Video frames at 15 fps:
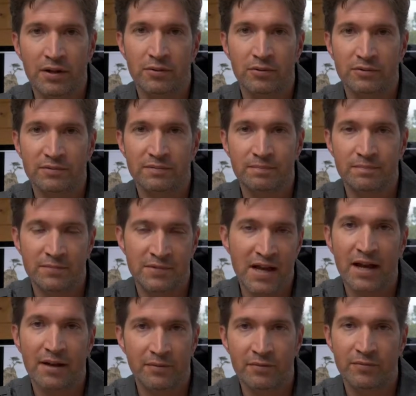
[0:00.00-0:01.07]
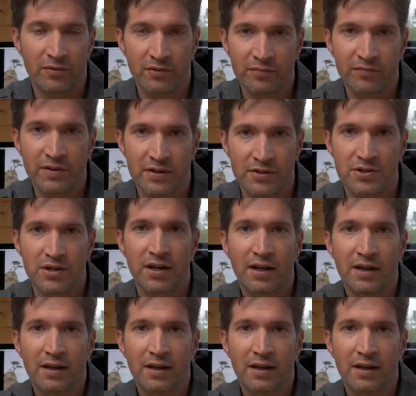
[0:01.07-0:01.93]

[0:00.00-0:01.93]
eagle diving for a fish.